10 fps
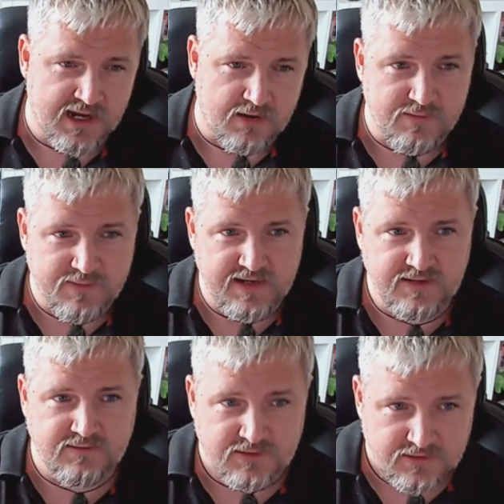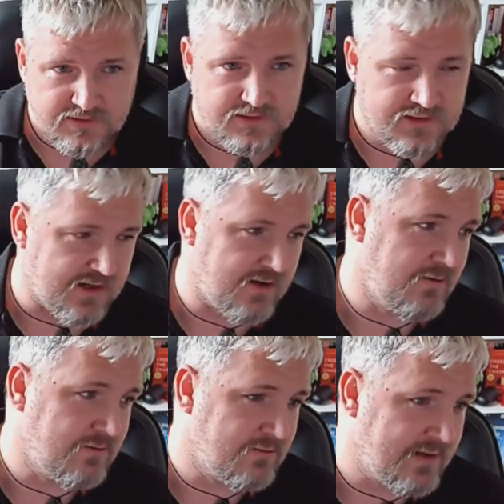And we've been, you
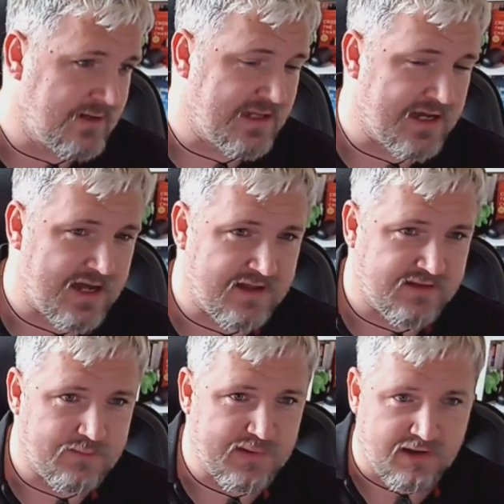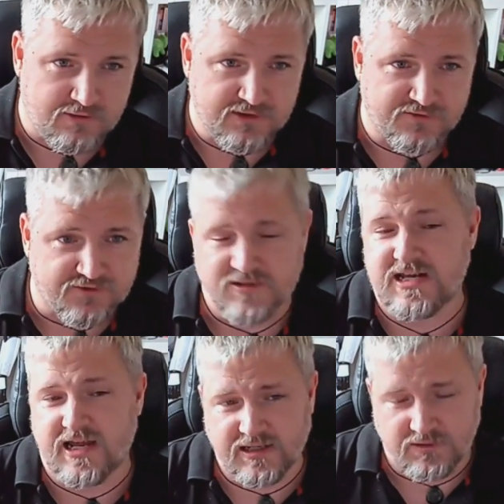know, in the eye of the beholder for a
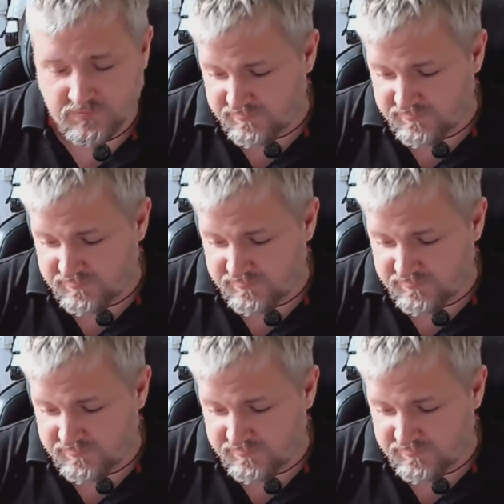second.